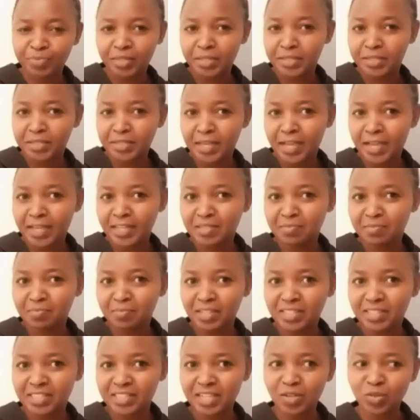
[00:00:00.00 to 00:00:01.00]
here in
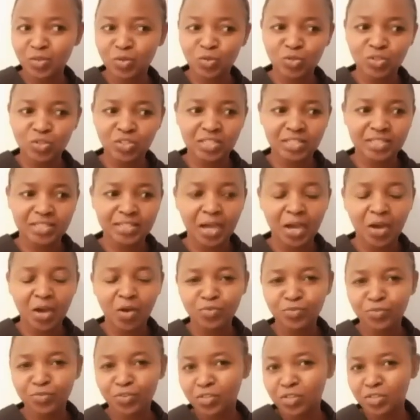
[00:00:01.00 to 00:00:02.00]
machakos town
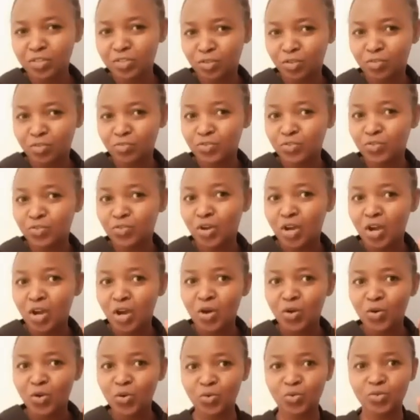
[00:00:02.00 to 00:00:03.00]
for those of you
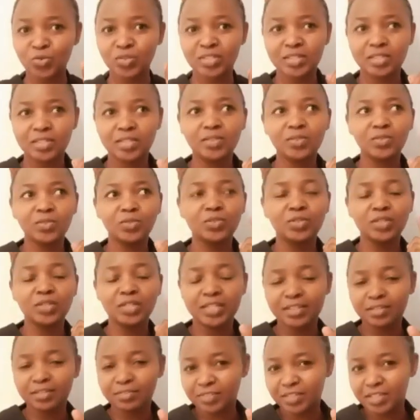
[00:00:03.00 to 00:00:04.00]
who, who
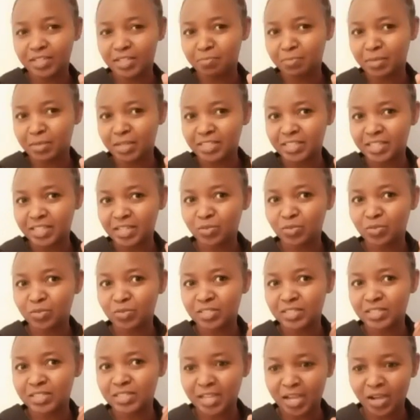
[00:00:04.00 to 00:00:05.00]
live in
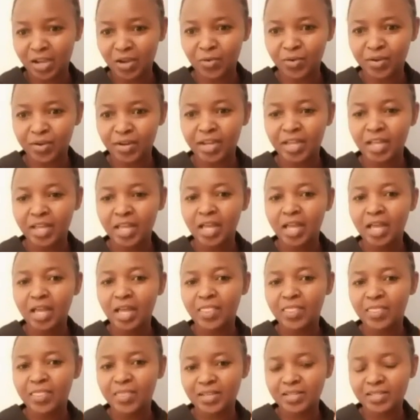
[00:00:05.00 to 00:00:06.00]
machakos town
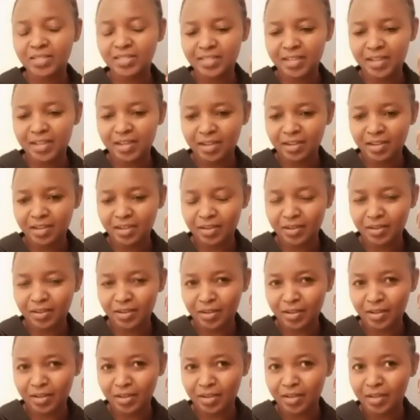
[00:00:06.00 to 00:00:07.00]
there is
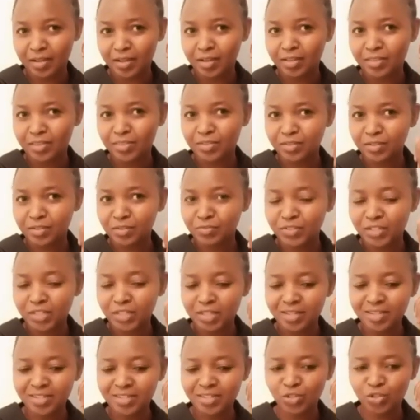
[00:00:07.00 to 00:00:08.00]
a
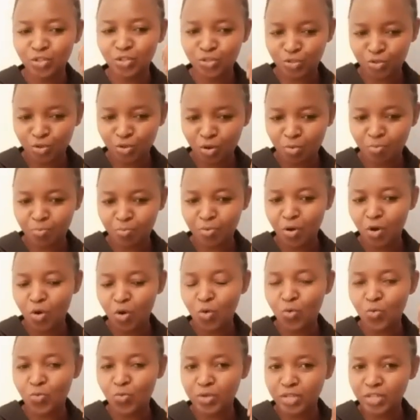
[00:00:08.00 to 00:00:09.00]
thrifting shop
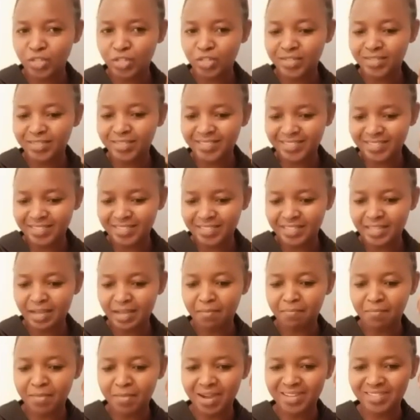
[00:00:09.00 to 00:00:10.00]
which is a
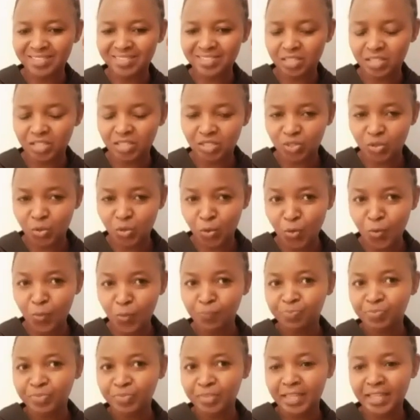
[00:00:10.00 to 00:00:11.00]
must know
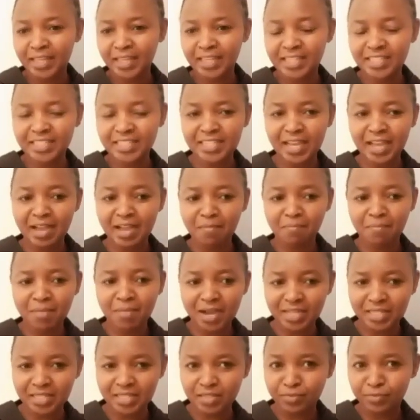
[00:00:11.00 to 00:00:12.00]
and a
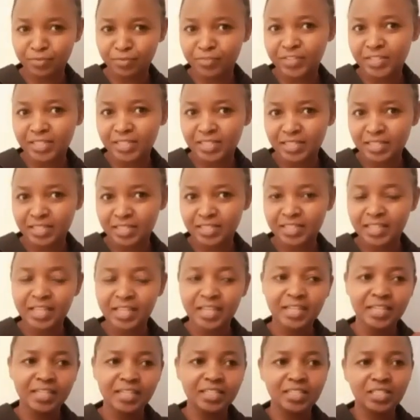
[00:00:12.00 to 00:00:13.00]
must visit
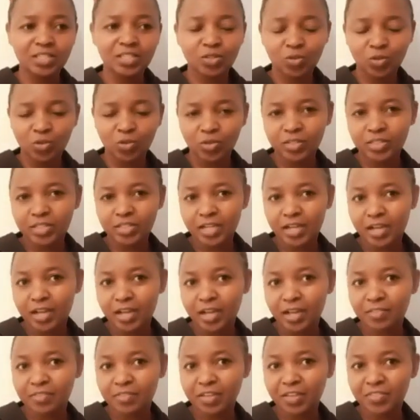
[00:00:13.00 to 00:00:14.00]
it's called
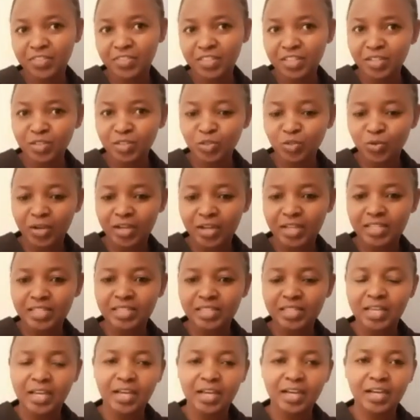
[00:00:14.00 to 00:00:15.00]
uh, the think twice
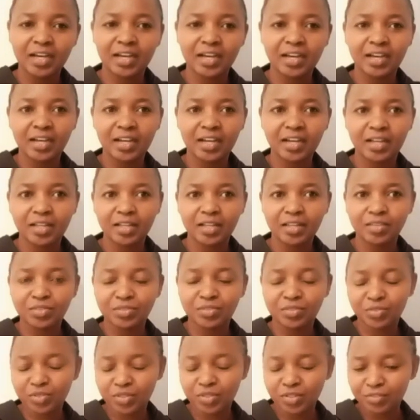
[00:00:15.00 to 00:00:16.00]
uh,
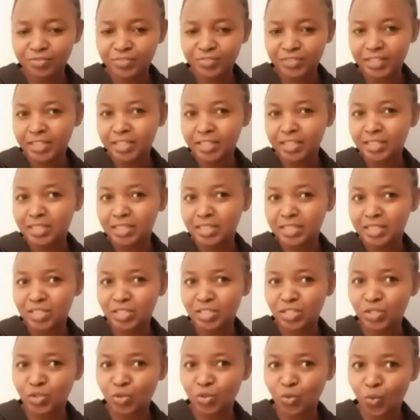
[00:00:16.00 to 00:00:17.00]
thrifting
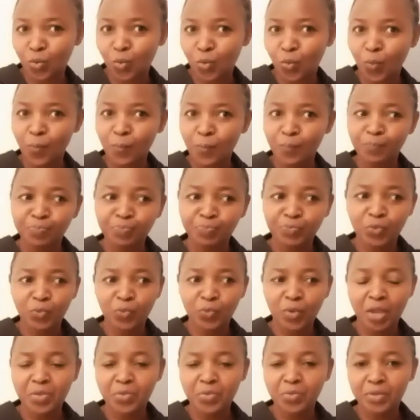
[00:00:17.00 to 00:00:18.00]
store
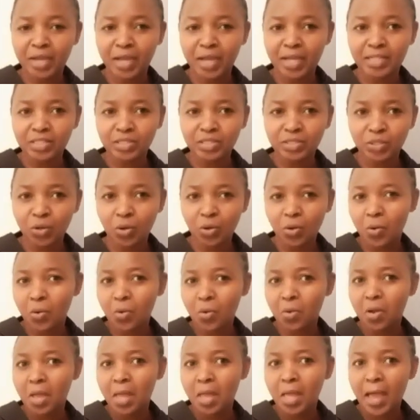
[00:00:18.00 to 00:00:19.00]
where you can
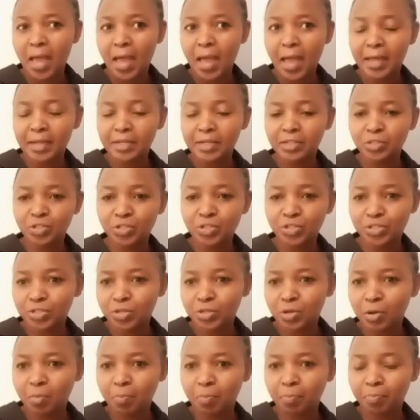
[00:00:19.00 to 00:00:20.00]
go and
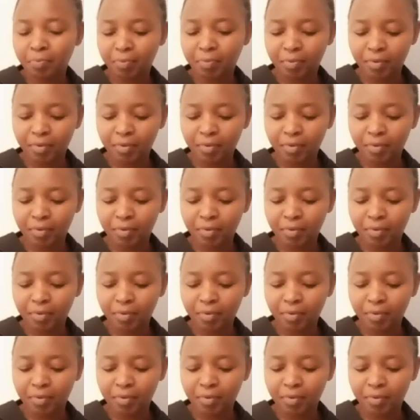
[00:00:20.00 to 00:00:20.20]
shop